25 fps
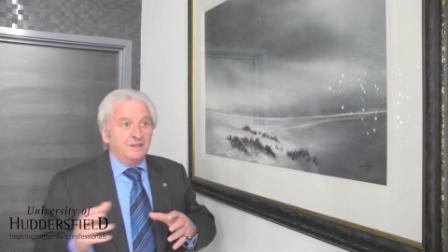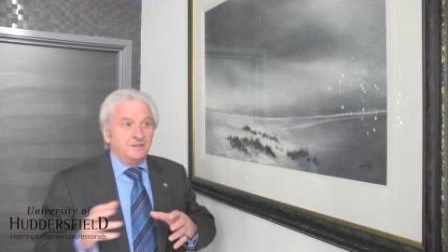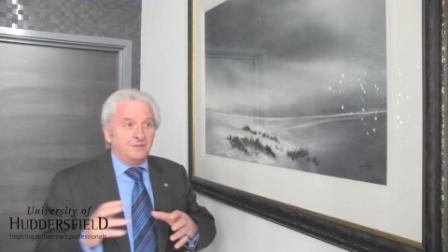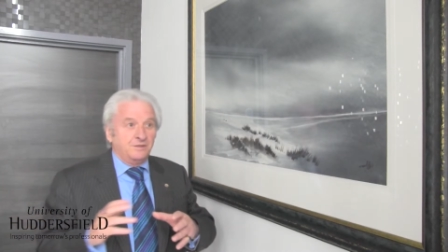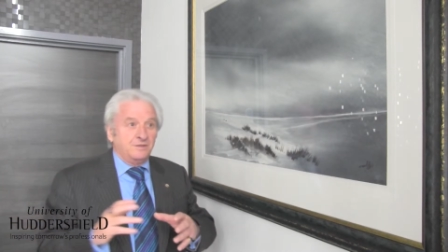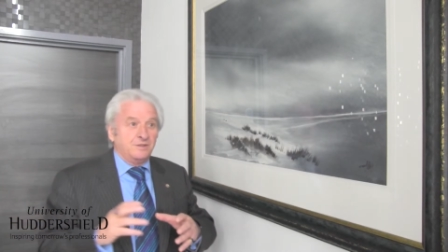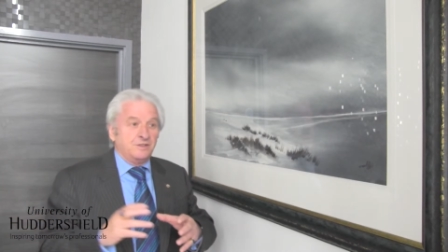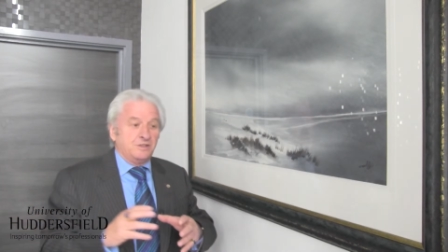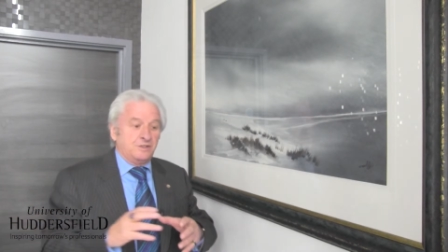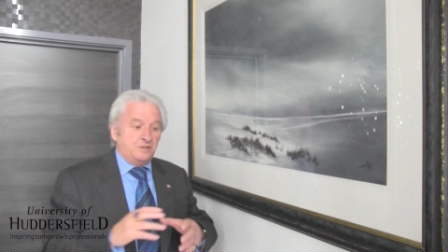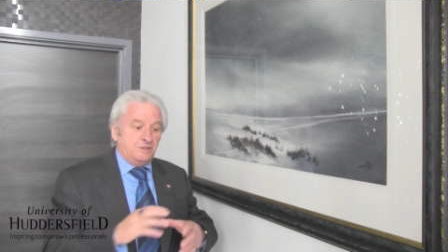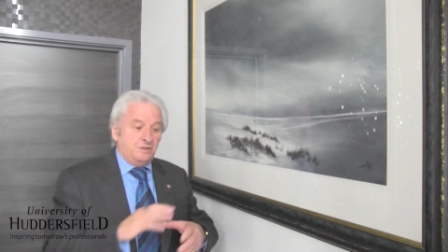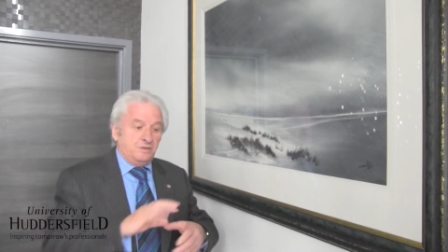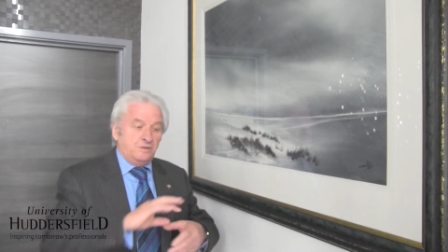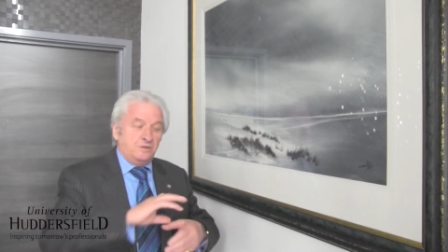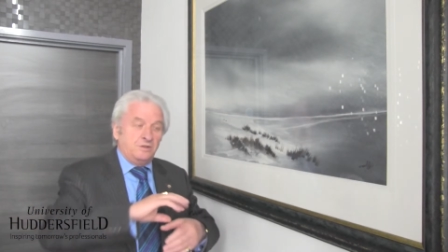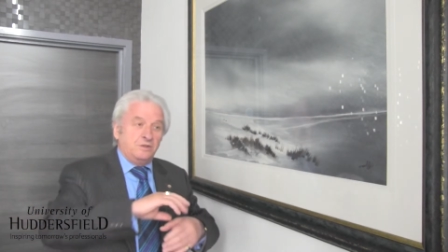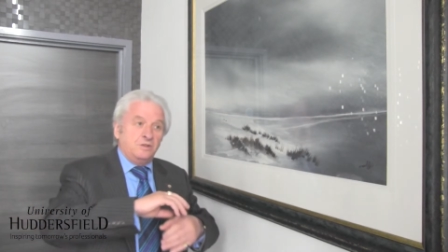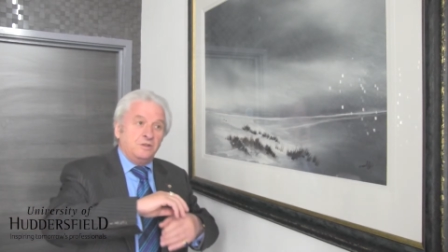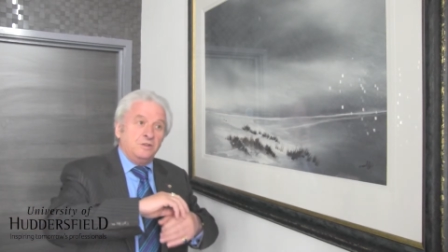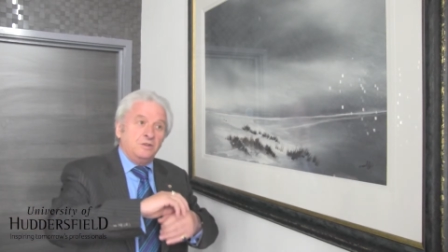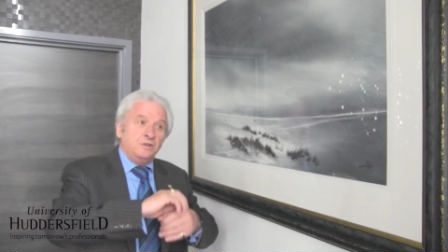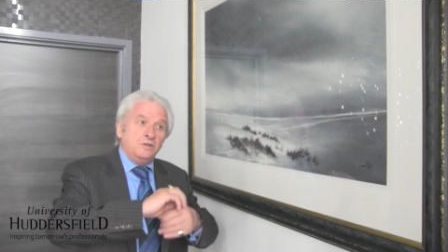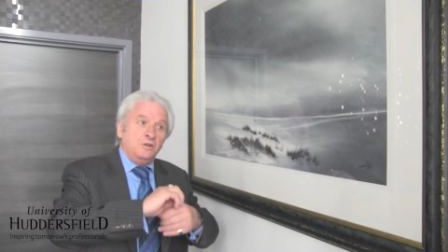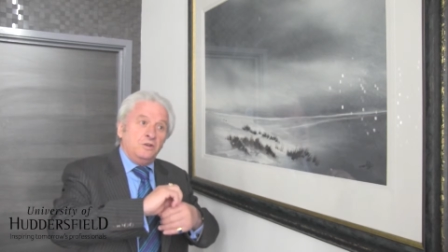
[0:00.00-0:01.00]
to his
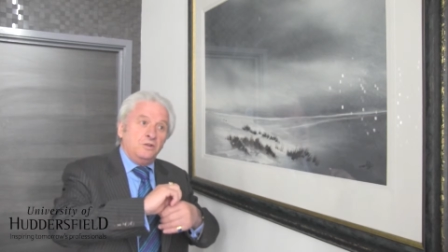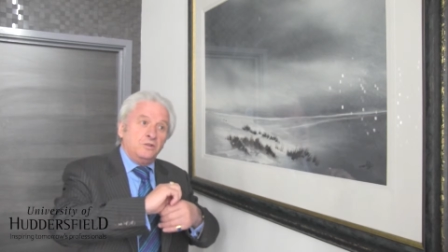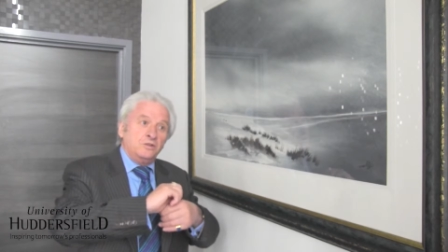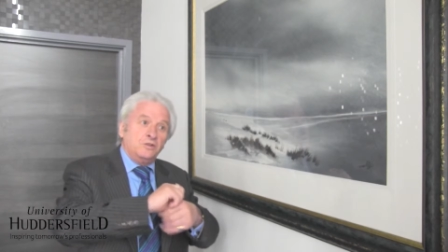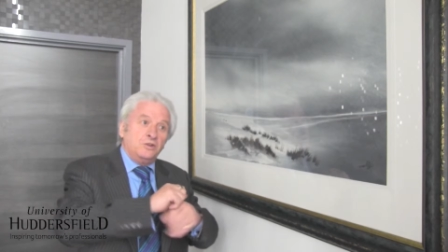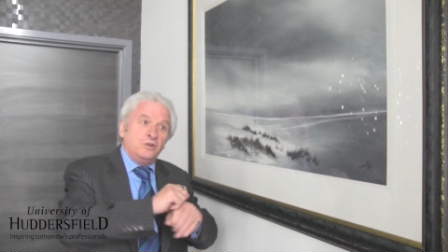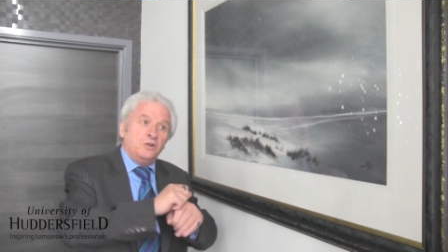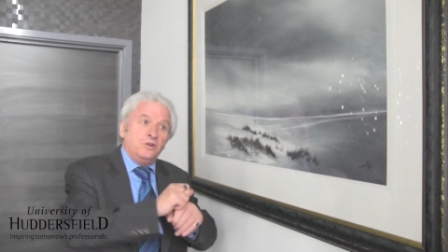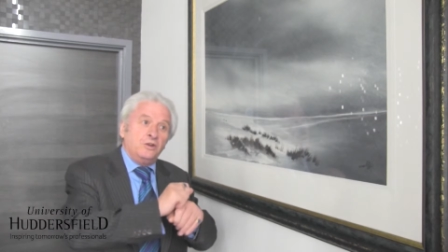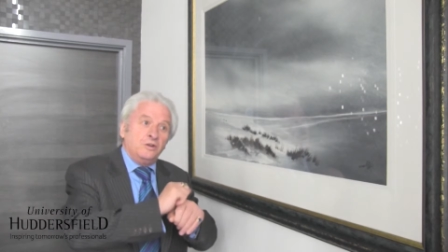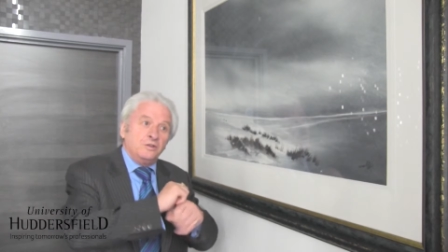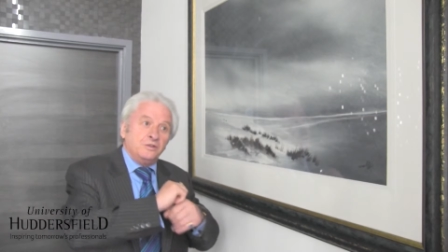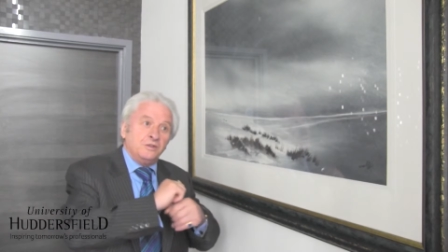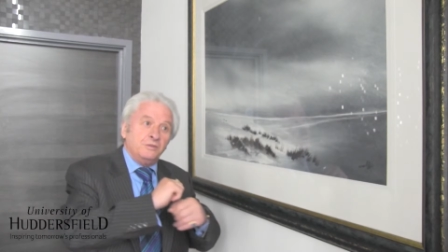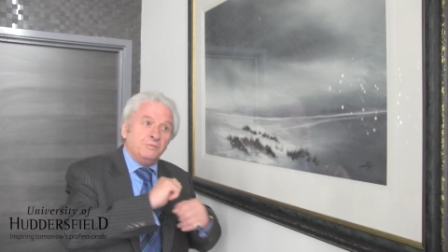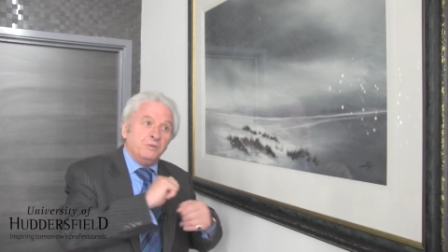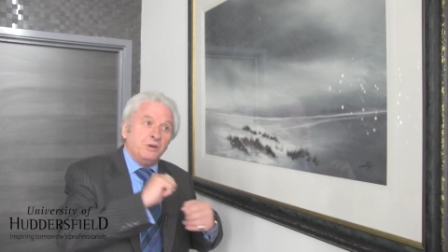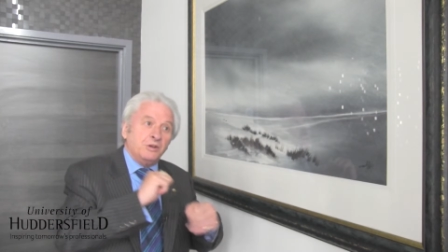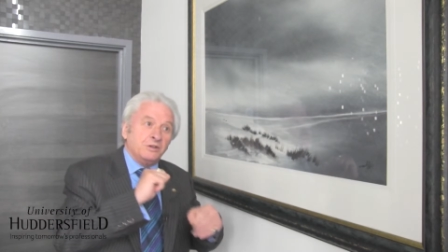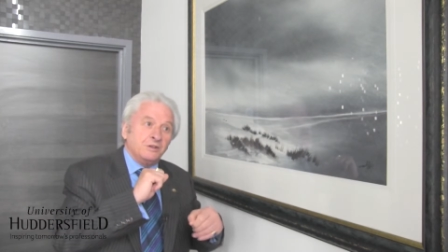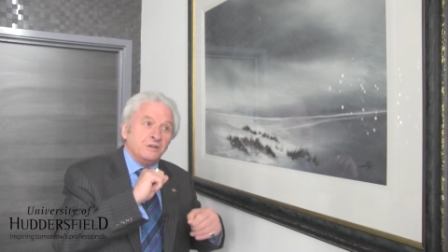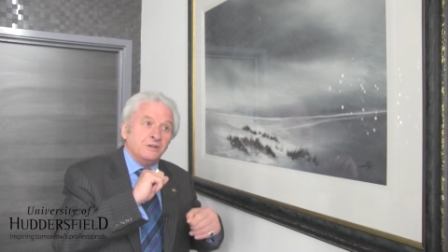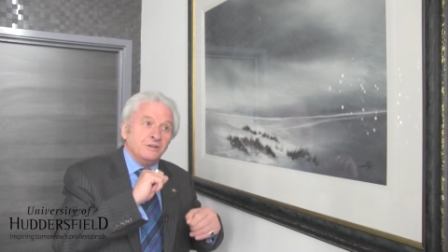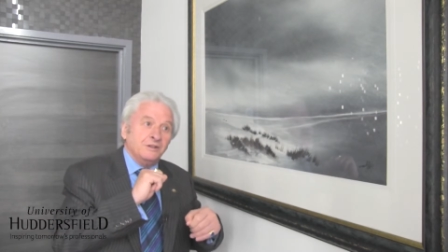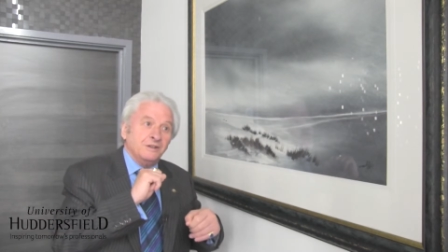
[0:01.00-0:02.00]
studio, he uncorked the
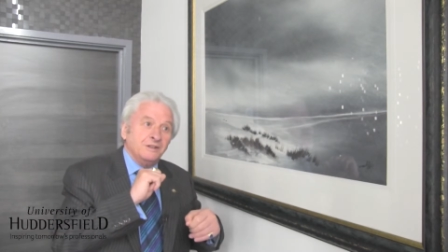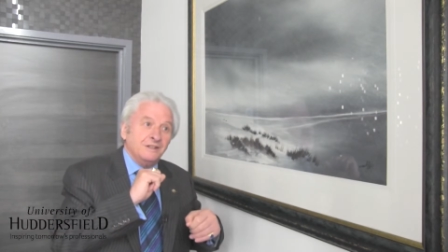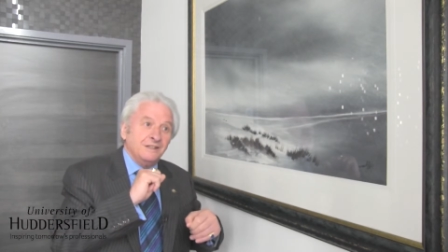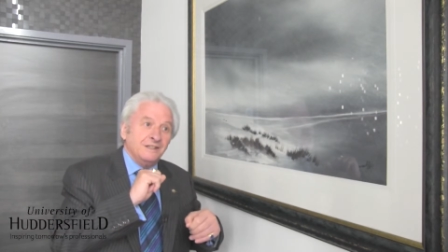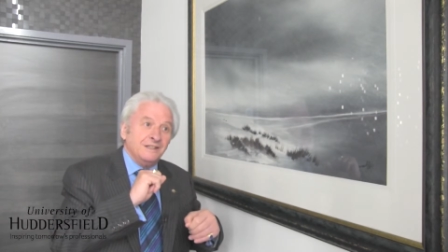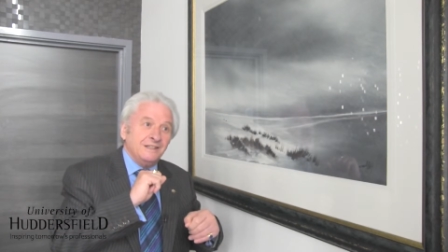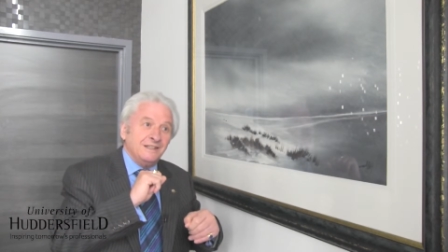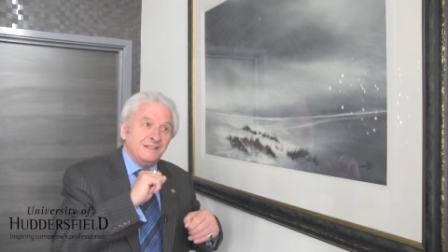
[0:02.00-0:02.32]
bottle.